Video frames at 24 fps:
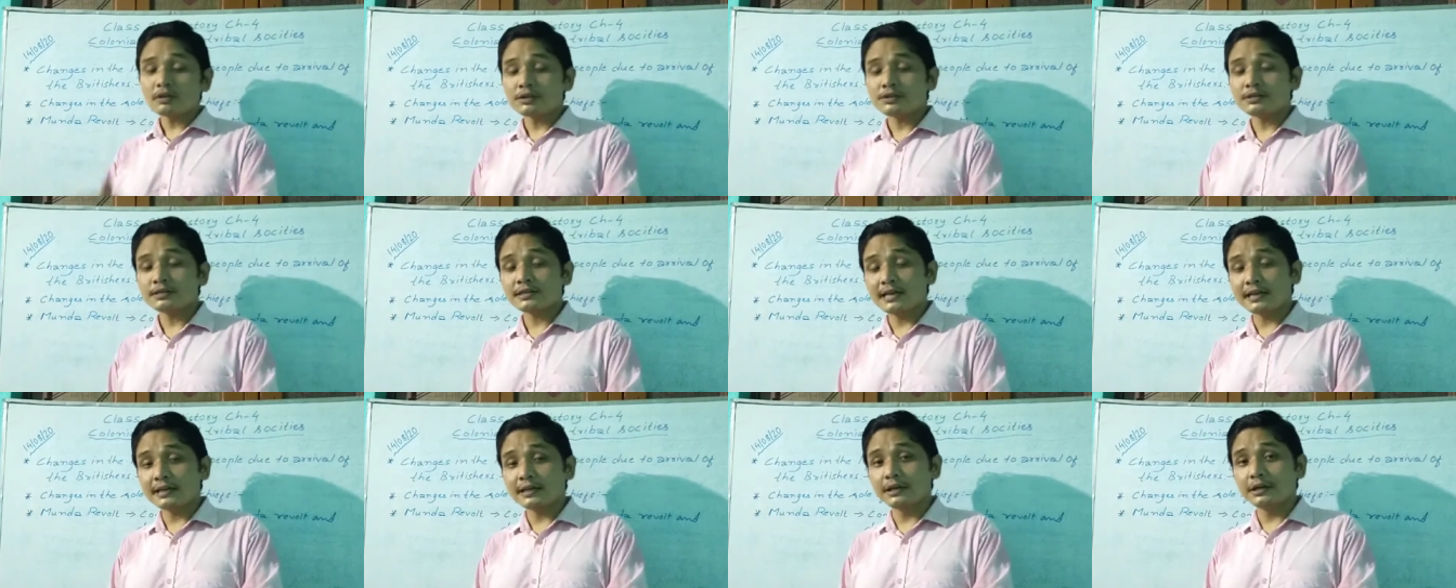
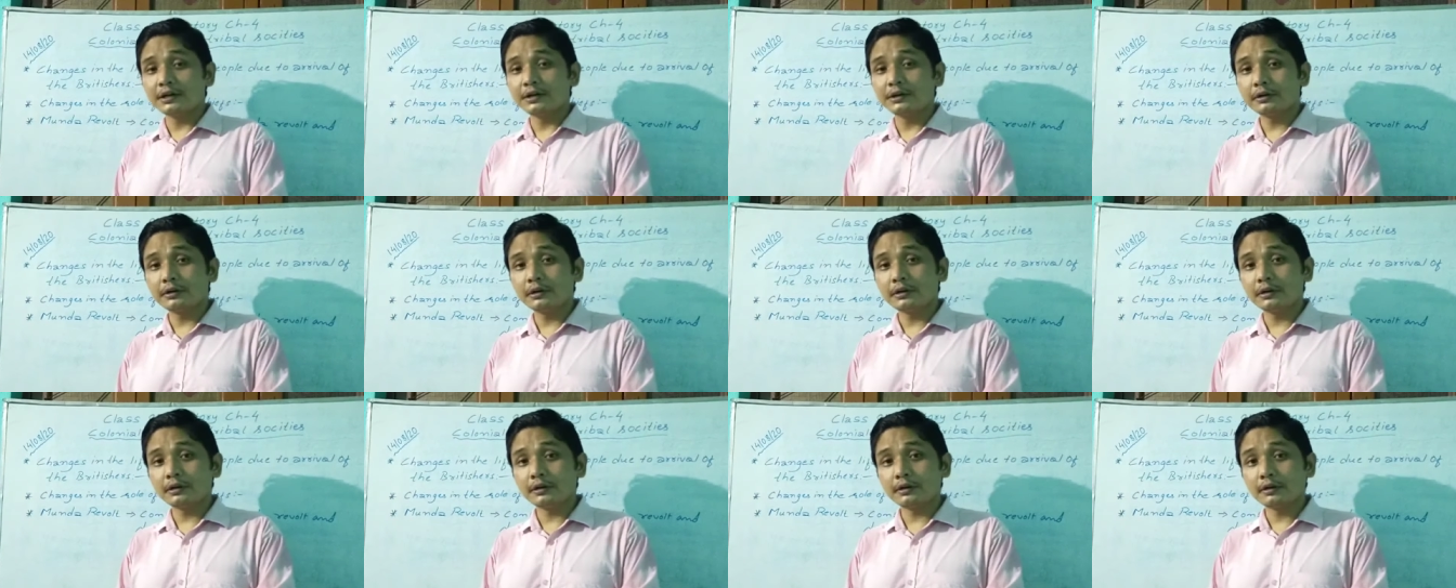
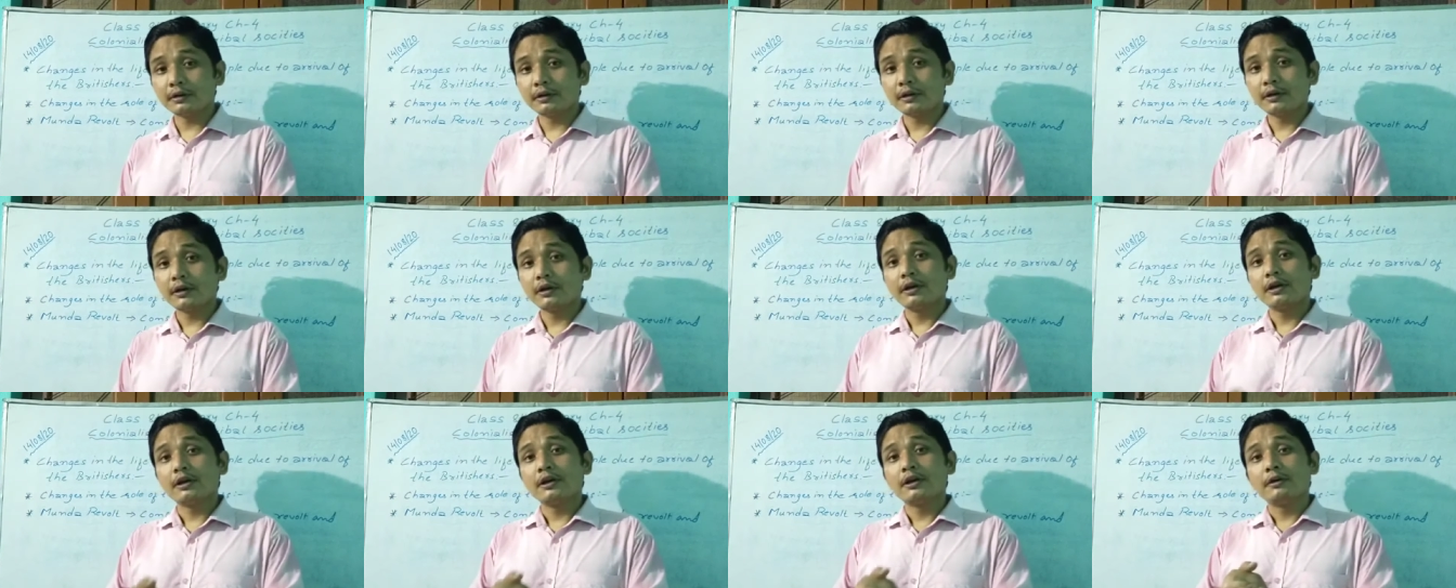Secondly,
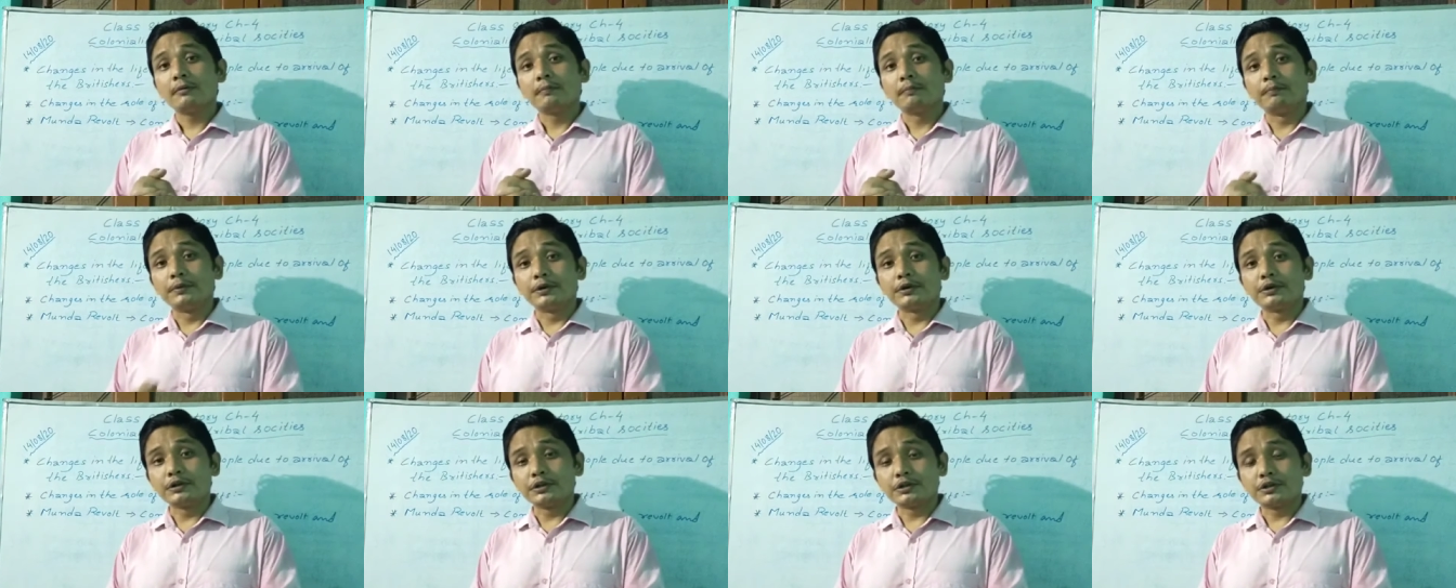
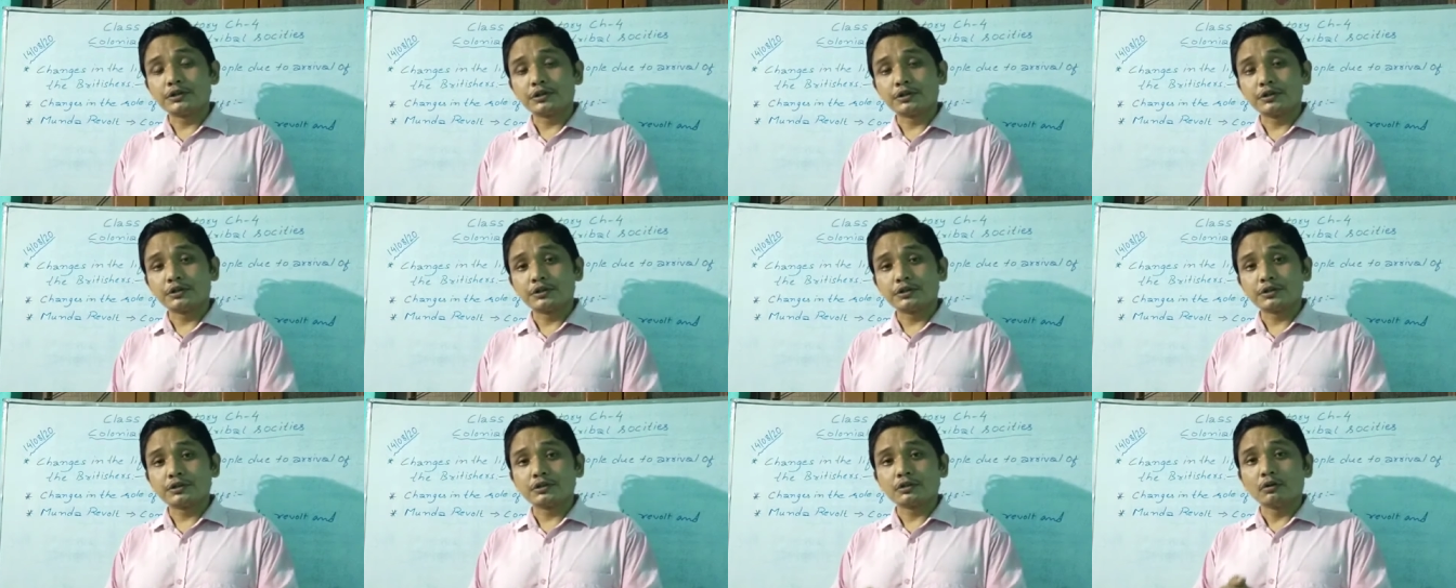
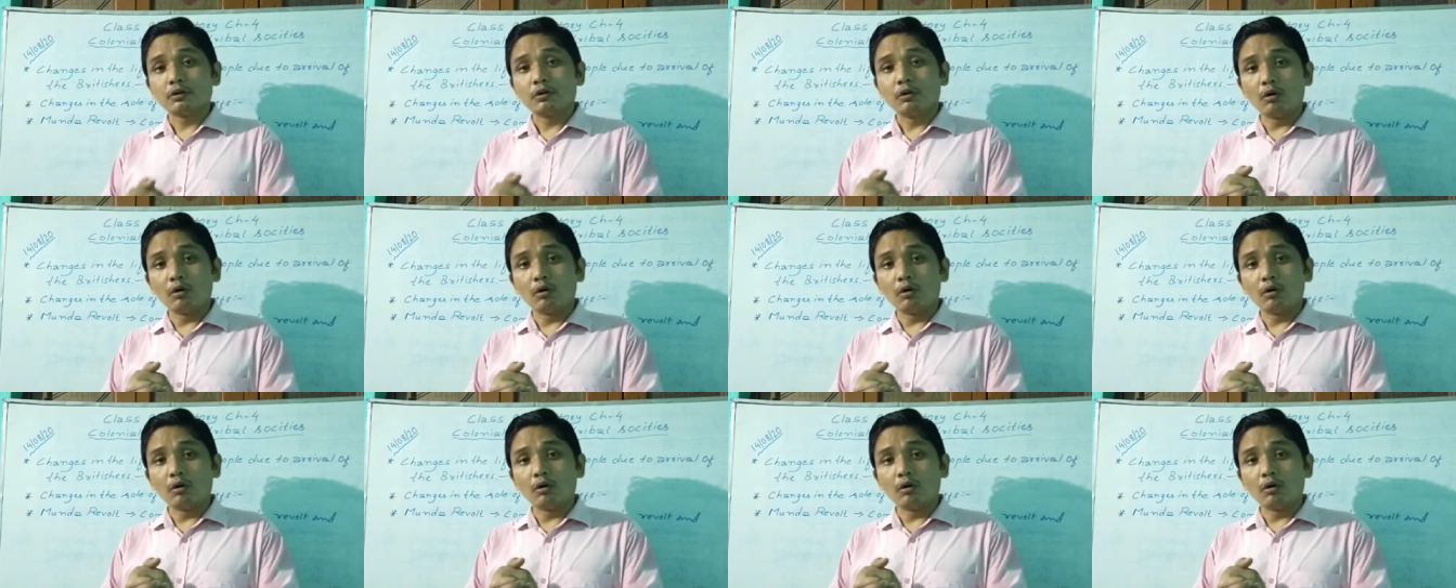Britishers